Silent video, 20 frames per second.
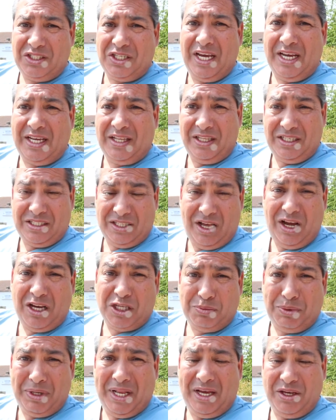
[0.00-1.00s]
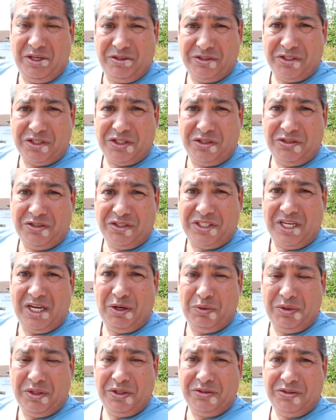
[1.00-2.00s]
check this last bit out, your insurance
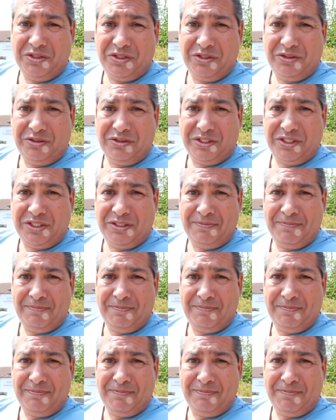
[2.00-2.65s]
out, with your insurers.